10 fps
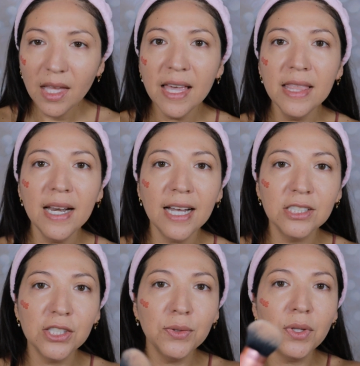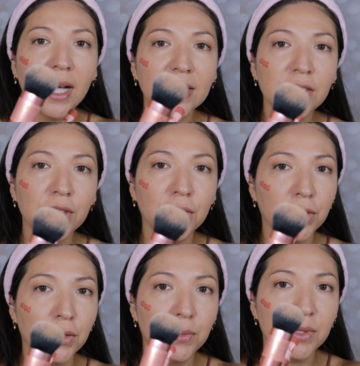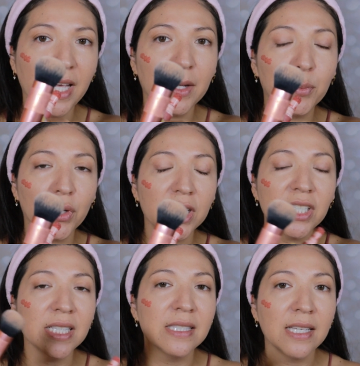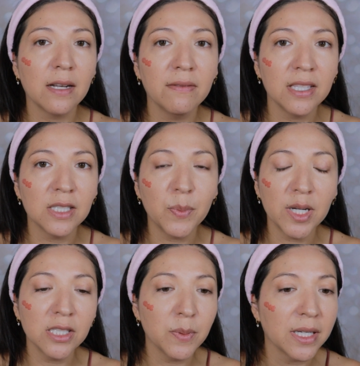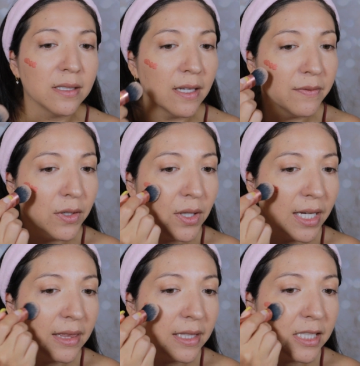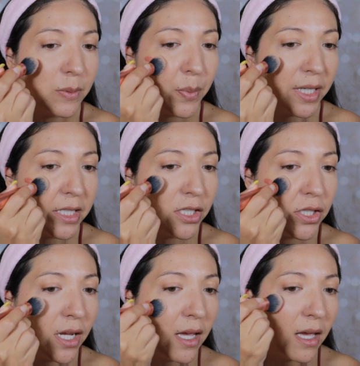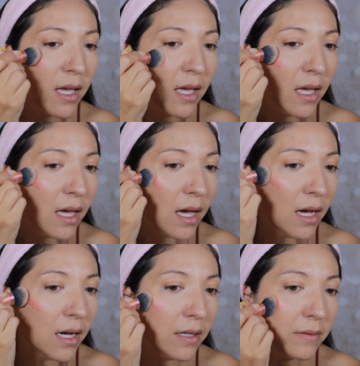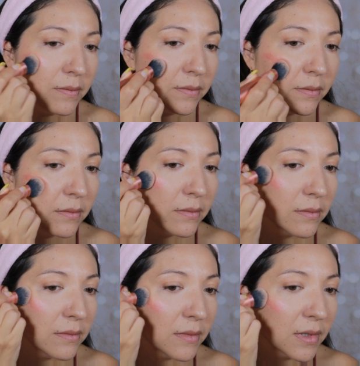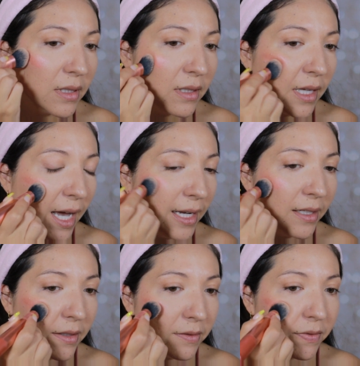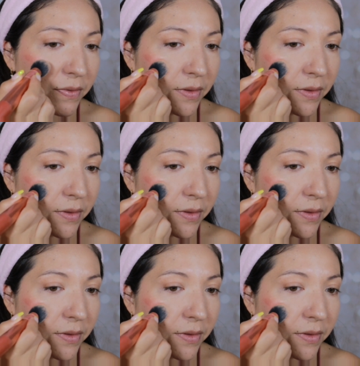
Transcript: And then I do like to use a brush instead of the sponge because I feel like the sponge kind of